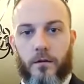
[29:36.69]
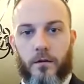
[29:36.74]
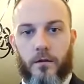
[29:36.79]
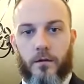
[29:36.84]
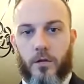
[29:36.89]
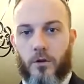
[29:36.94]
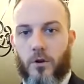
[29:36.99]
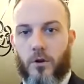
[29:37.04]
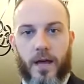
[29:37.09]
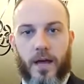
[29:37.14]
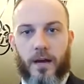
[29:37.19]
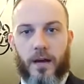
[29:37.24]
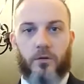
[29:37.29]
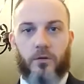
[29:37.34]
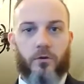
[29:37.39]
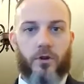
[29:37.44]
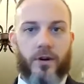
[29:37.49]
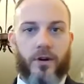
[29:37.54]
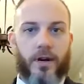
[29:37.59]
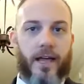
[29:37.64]
You know how to
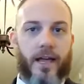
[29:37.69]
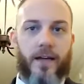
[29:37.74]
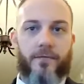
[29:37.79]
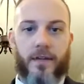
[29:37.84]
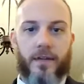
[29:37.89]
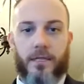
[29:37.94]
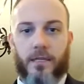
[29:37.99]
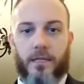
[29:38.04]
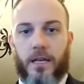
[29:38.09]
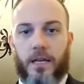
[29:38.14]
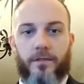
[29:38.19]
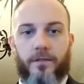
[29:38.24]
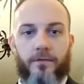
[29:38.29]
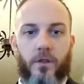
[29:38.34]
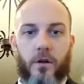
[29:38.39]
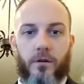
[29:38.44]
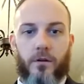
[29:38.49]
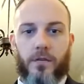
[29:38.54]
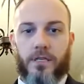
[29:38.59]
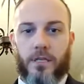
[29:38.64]
do it. You're going to have, that's a
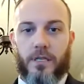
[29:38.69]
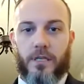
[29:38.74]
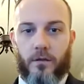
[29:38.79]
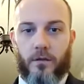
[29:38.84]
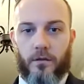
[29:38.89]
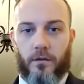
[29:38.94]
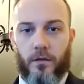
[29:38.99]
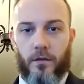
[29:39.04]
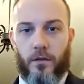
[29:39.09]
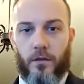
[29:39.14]
lifelong skill.